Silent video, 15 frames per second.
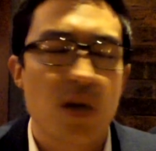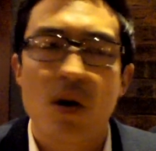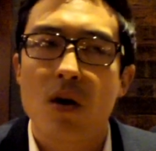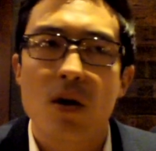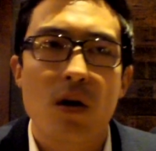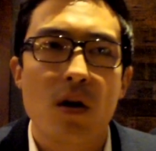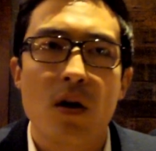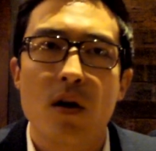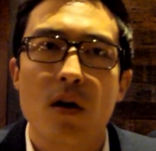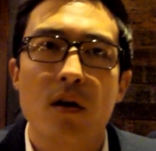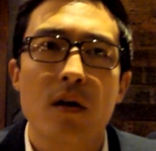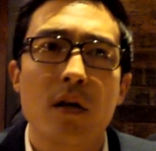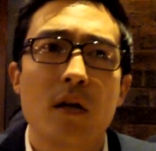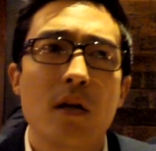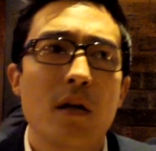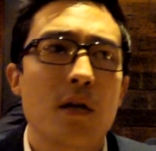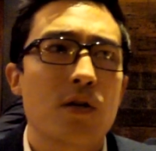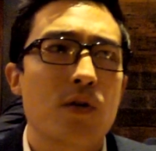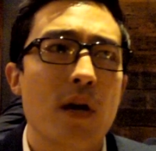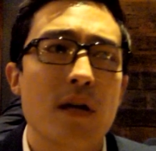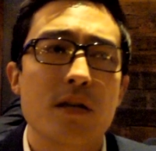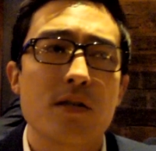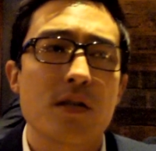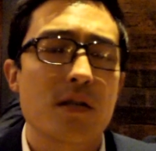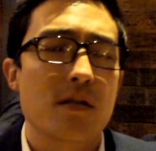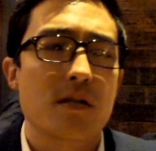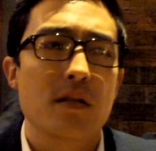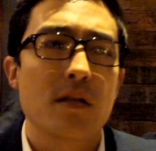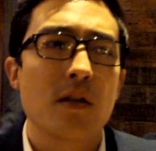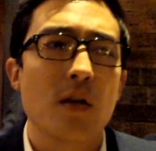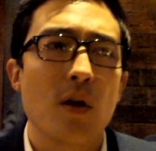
Hong Kong, trying to just,